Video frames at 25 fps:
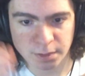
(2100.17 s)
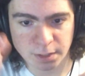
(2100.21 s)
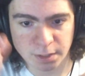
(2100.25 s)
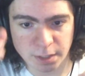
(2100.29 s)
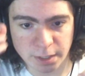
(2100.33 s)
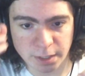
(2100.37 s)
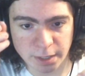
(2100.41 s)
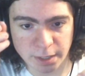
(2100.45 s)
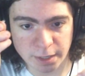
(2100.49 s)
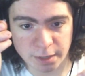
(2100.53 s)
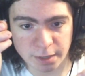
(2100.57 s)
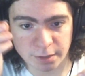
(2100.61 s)

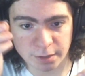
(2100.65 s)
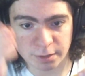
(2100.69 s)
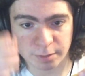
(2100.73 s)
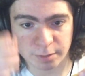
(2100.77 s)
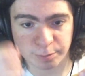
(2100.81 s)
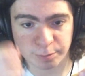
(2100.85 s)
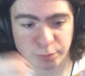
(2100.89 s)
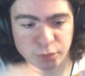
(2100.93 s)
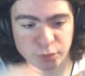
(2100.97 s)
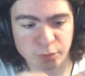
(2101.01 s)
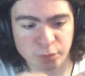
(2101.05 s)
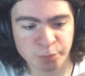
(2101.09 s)
and the
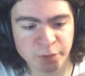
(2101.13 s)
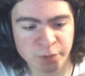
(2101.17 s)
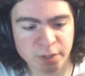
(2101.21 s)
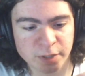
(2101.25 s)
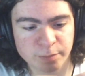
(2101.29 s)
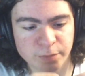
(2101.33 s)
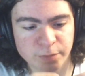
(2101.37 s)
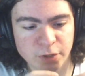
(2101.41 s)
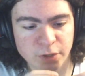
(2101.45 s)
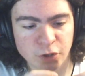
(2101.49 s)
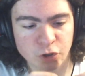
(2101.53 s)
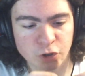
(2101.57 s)
blue
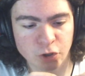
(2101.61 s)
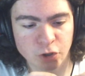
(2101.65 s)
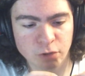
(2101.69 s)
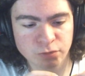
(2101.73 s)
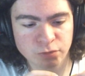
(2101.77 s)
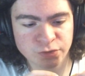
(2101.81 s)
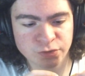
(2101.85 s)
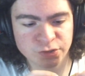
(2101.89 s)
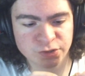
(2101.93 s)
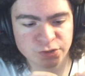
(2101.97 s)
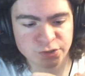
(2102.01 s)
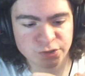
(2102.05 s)
Pikmin
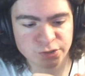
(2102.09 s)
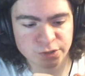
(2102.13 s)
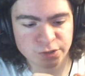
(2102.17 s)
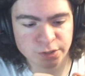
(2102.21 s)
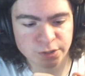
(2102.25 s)
ghost,